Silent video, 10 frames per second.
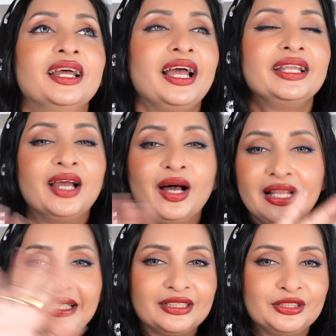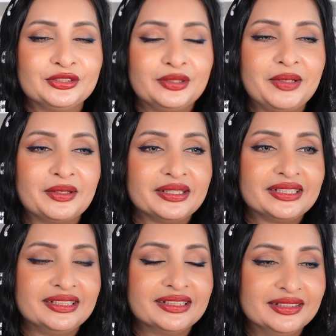Anyhow, I'll let you know about it
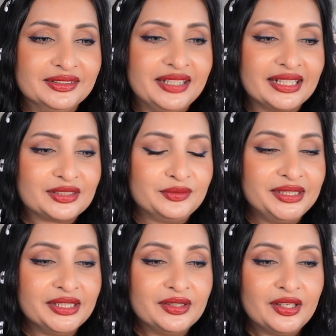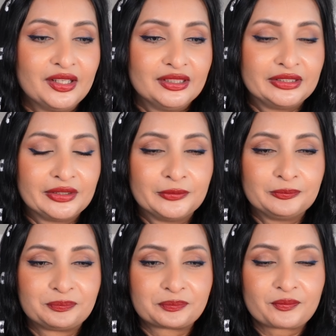in the next video. So
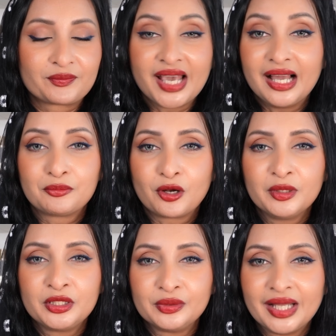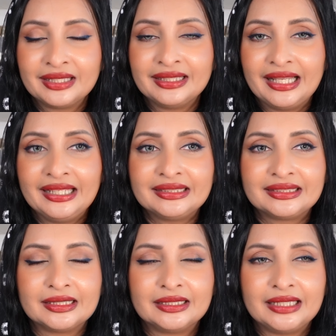yeah, I'll probably do that
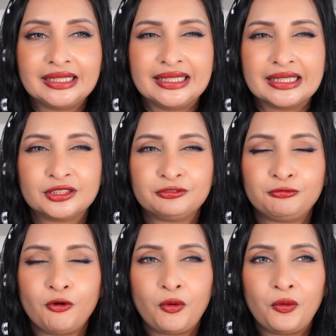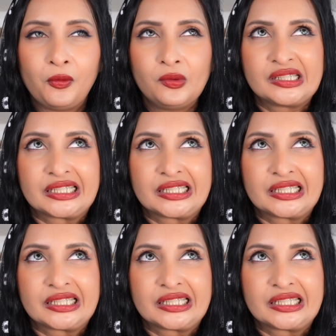next, and that's 4.